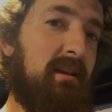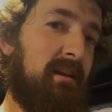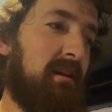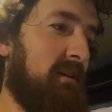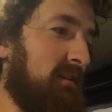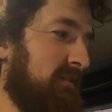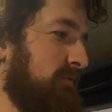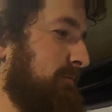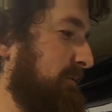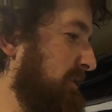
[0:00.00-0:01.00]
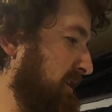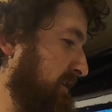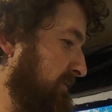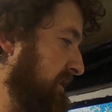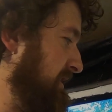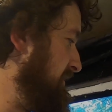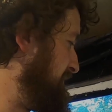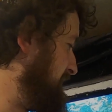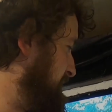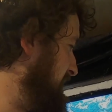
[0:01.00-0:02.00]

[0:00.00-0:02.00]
and we'll be rocking and ready to go for this